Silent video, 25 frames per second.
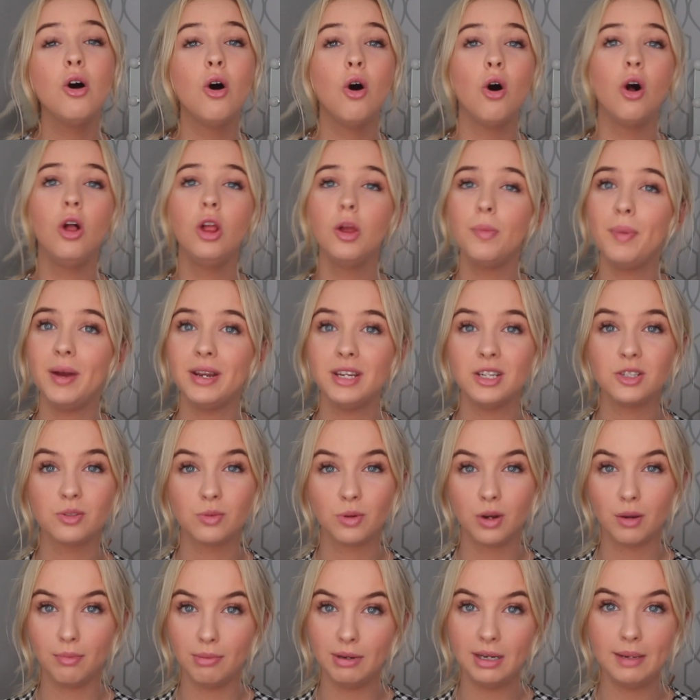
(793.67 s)
All opinions
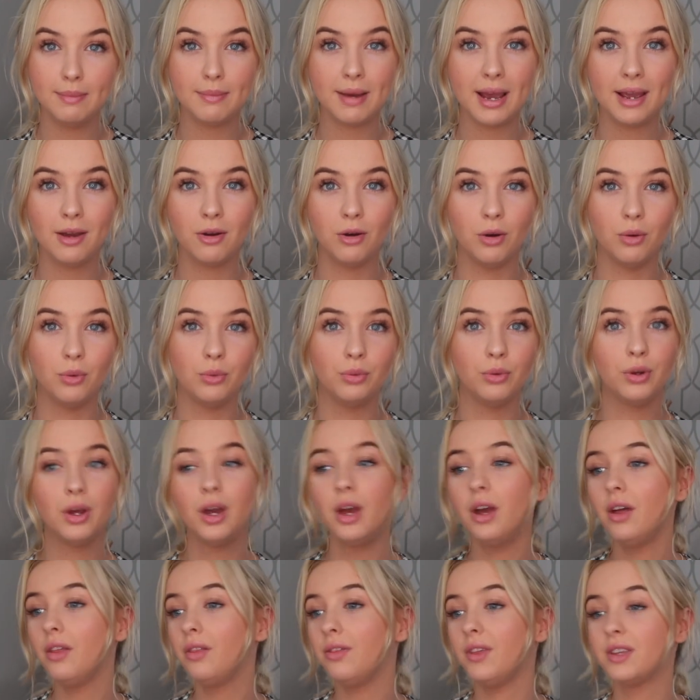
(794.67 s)
were completely my own.
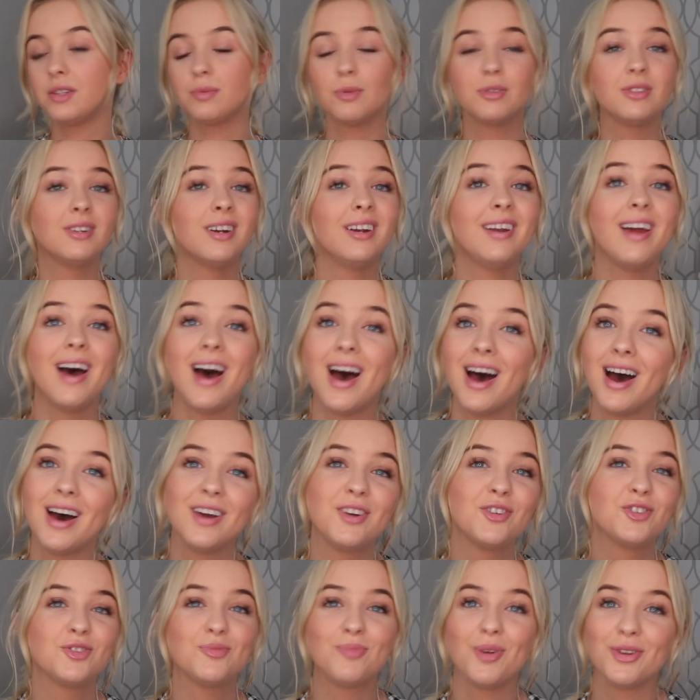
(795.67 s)
This wasn't an ad
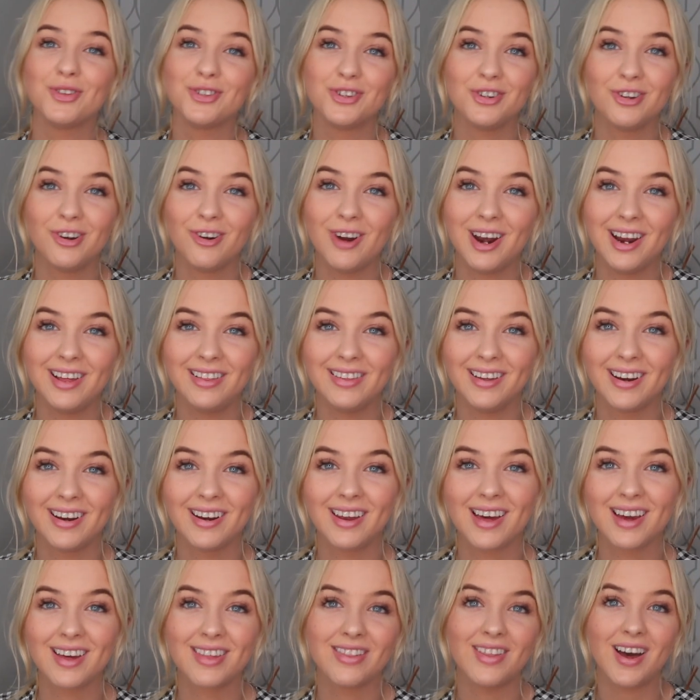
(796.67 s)
or sponsored or anything
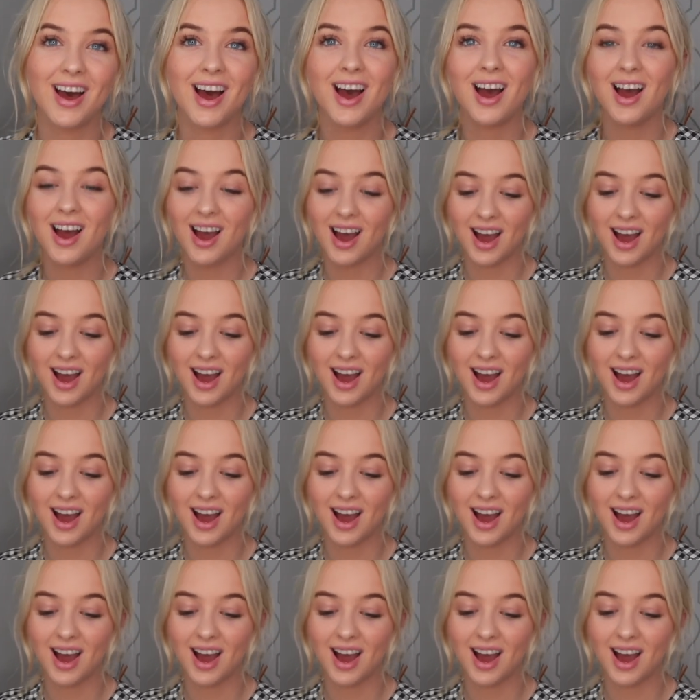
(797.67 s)
like that.